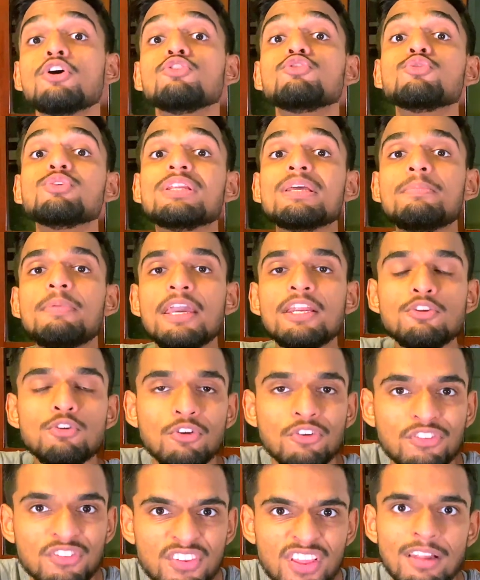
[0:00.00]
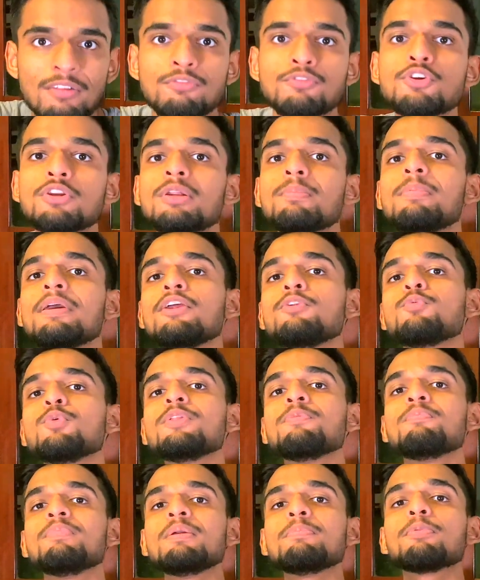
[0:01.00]
to debate yourself, to debate
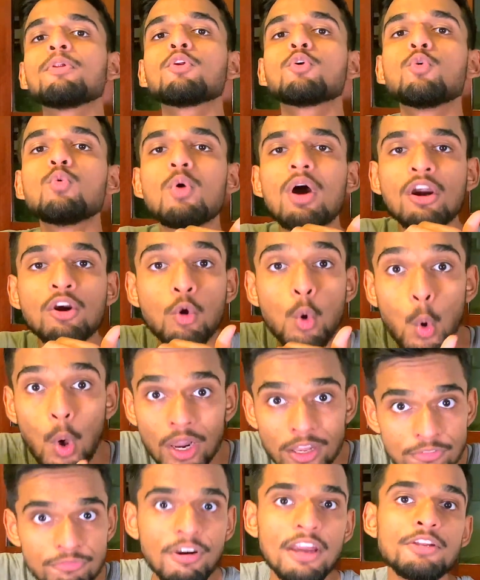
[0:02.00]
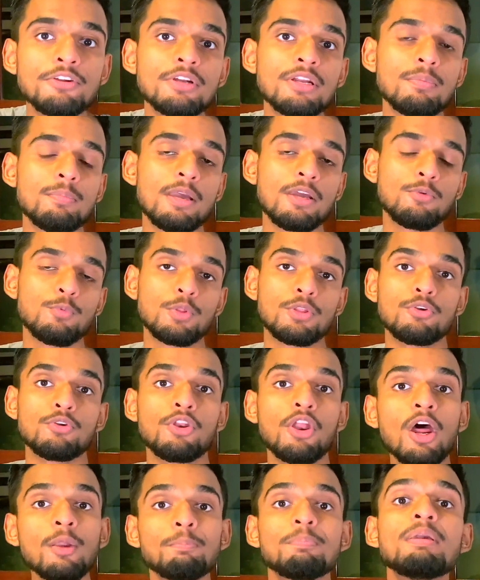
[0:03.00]
with people who are qualified to debate with you,
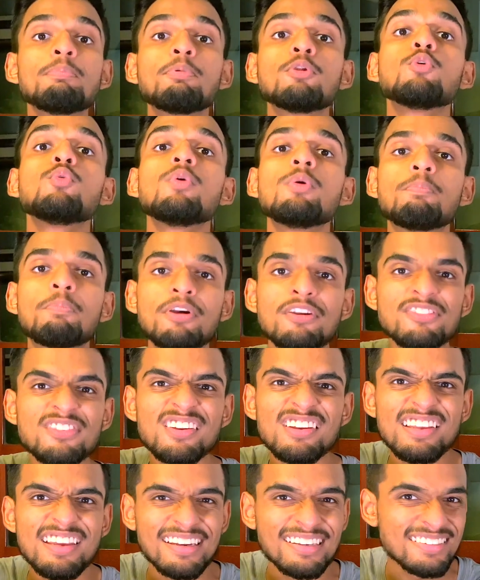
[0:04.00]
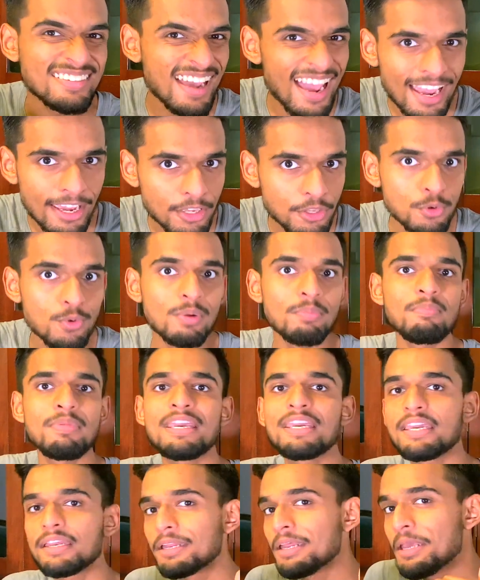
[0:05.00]
not people who would personally attack you and
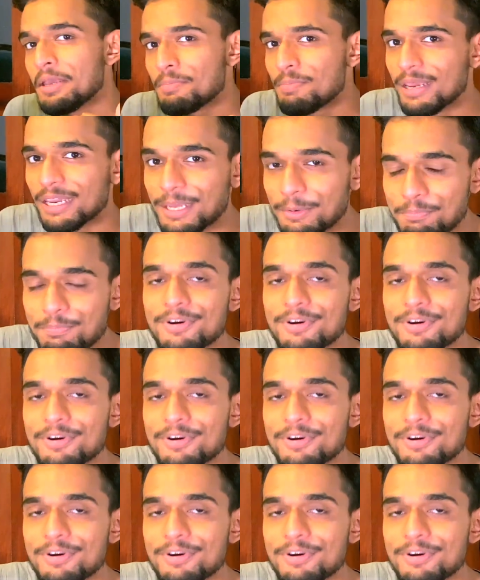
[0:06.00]
make it